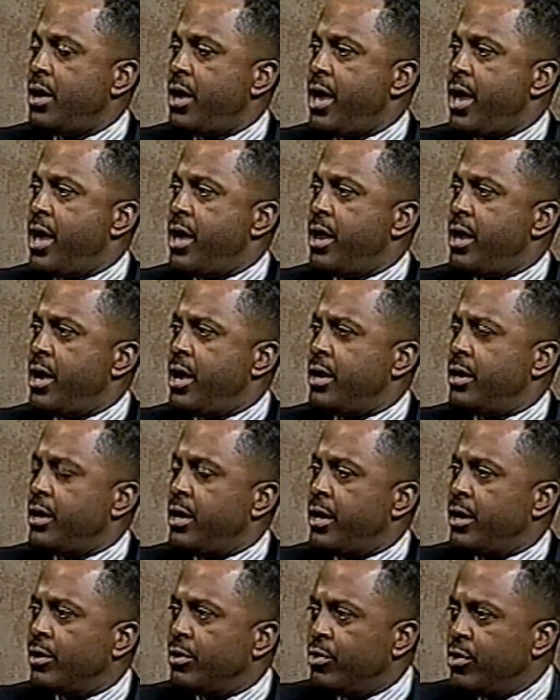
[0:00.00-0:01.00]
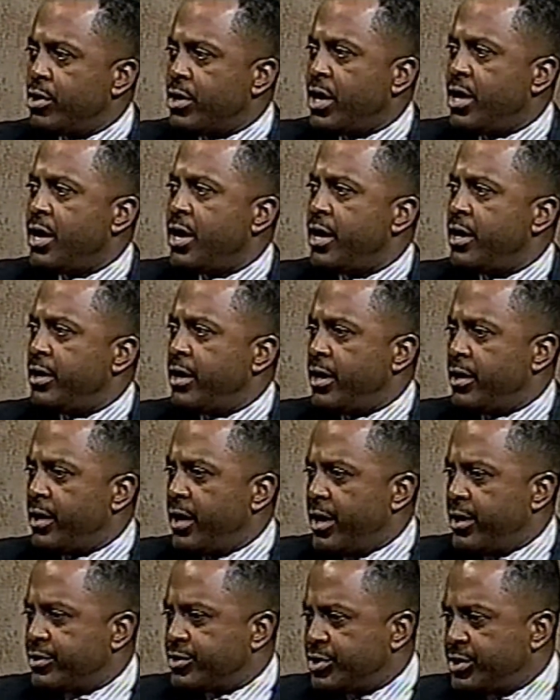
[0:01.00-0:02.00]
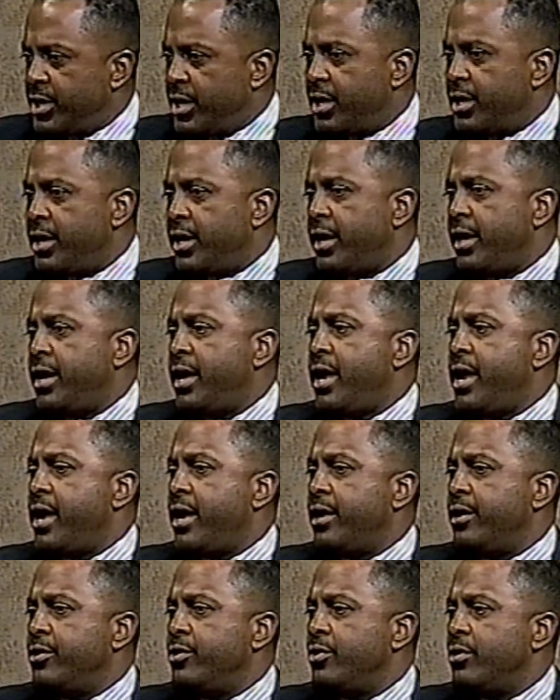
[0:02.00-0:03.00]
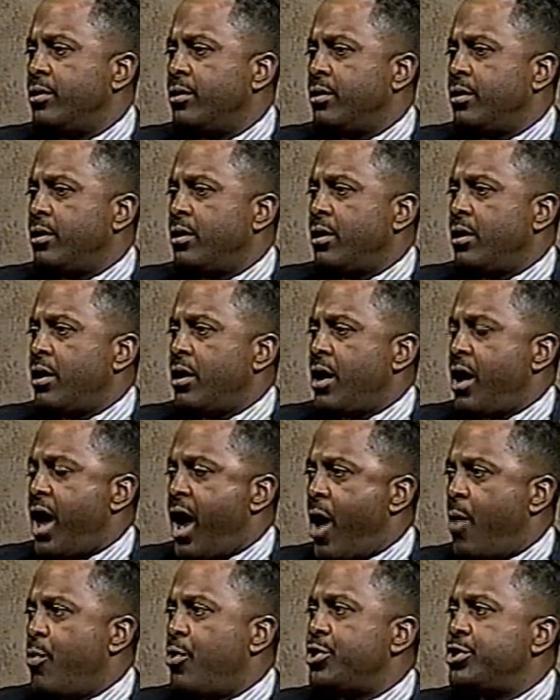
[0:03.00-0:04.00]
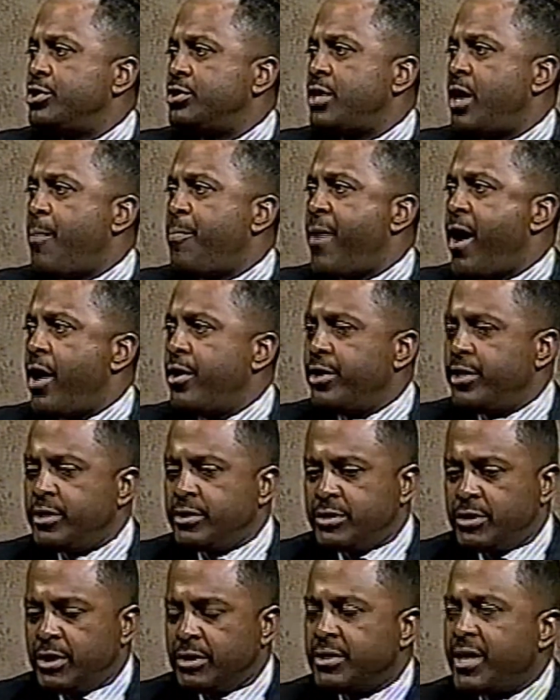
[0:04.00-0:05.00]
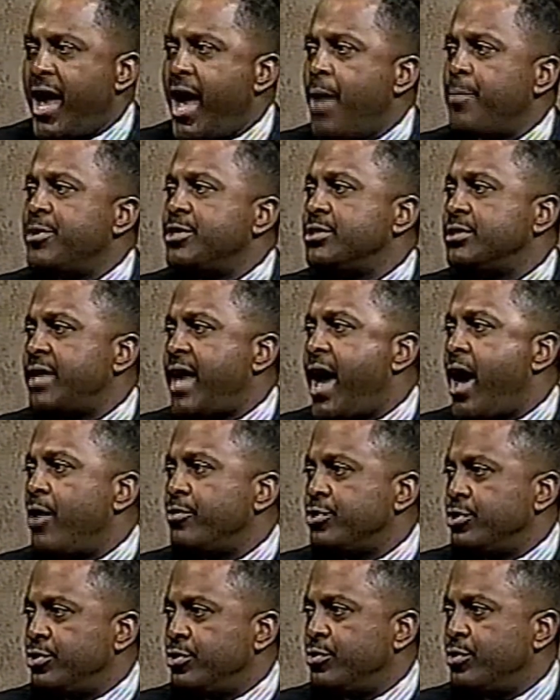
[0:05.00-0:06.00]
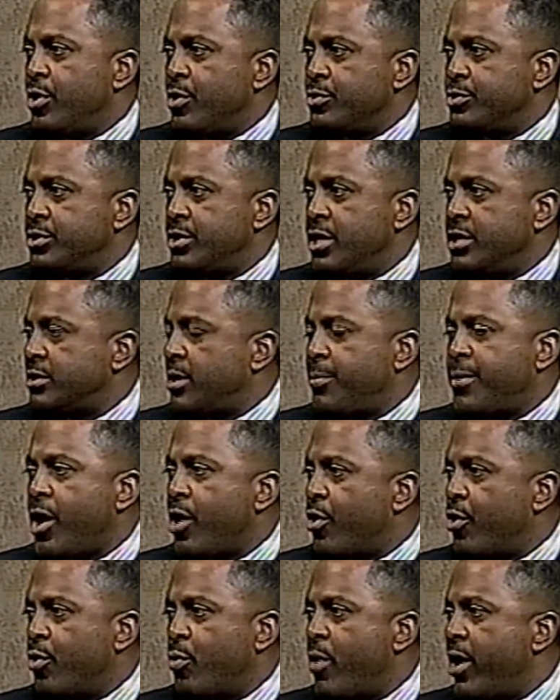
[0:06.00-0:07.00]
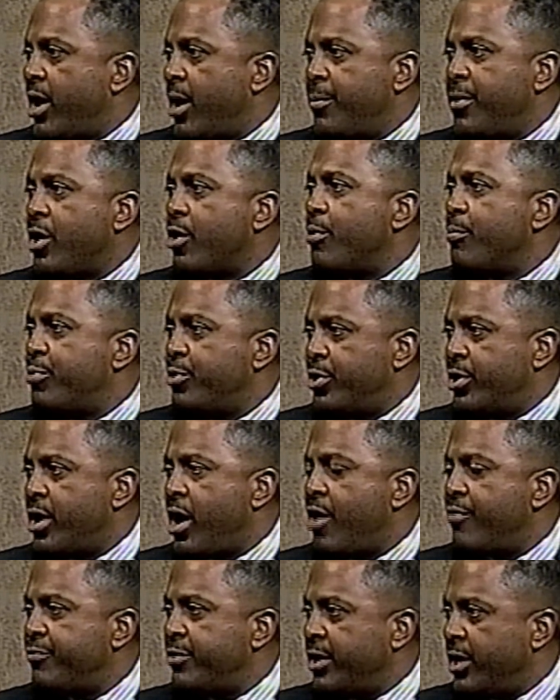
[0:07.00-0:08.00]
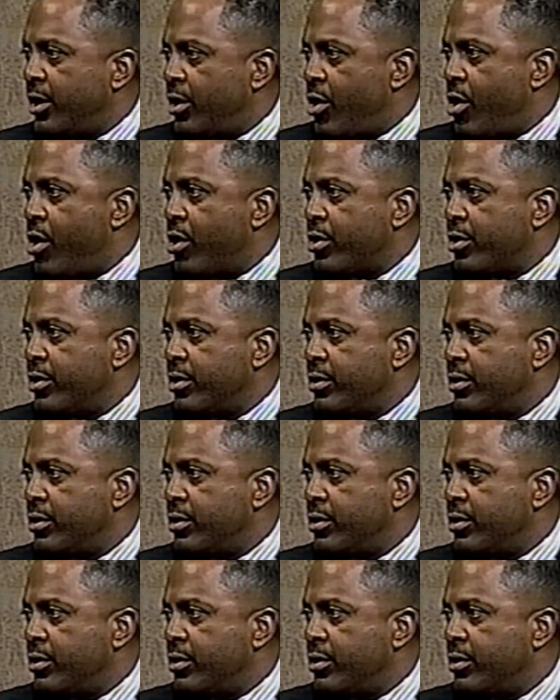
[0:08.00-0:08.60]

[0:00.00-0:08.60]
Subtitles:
And looking and seeing the end, I want to step out, and the time is now to do those things. I'm not going to wait. I'm not going to put it off any longer.